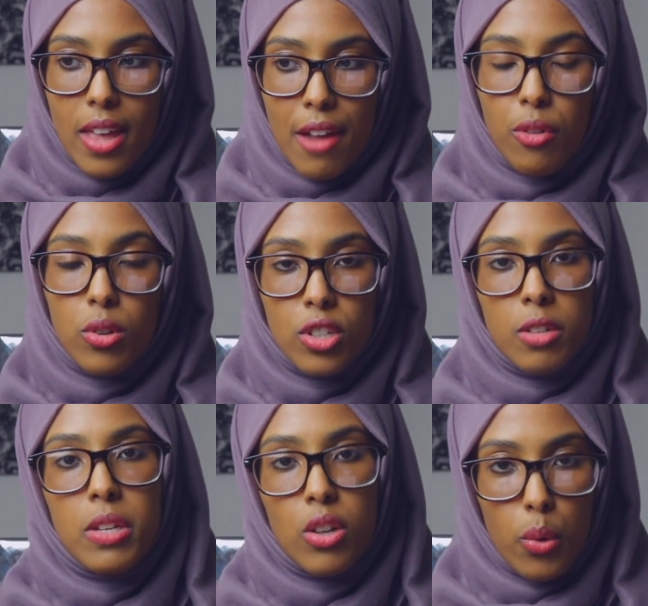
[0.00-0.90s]
everyone's
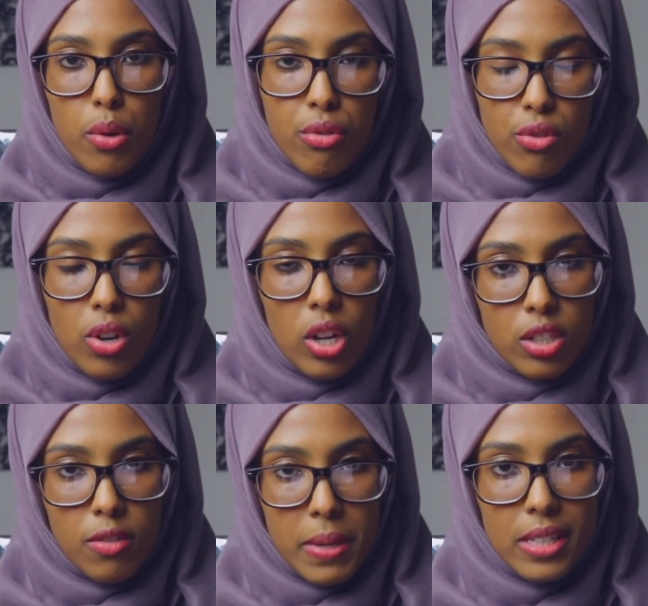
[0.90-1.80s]
going to be going through
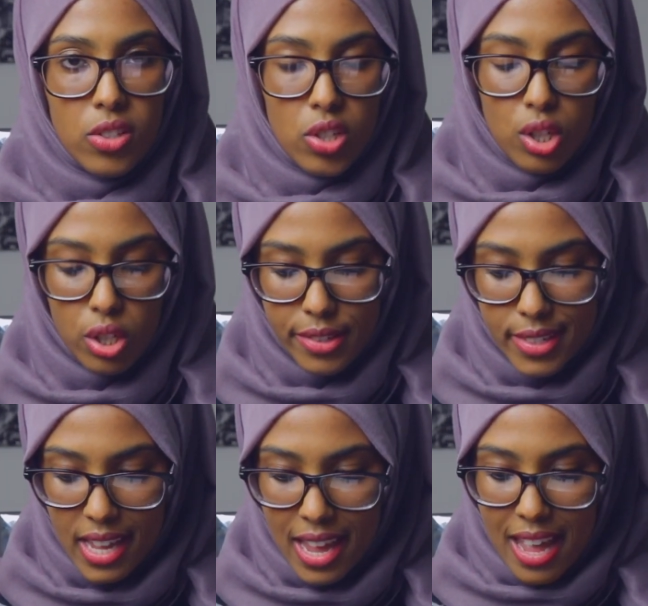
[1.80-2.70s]
lots of big decisions.